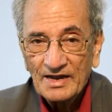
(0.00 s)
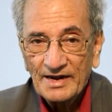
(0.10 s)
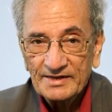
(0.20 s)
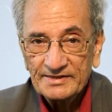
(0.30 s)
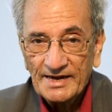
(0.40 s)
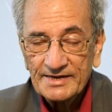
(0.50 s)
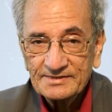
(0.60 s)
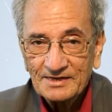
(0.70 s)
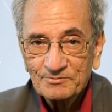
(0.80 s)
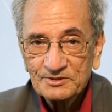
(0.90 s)
And in that
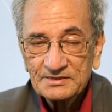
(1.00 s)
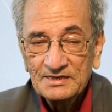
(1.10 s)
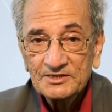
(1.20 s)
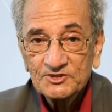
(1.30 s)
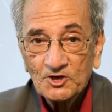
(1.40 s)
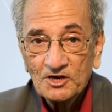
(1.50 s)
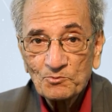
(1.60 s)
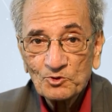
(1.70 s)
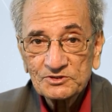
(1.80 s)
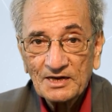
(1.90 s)
syllabus, certain
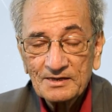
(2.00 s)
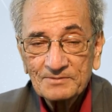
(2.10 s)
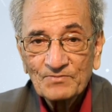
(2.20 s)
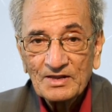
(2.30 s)
books are,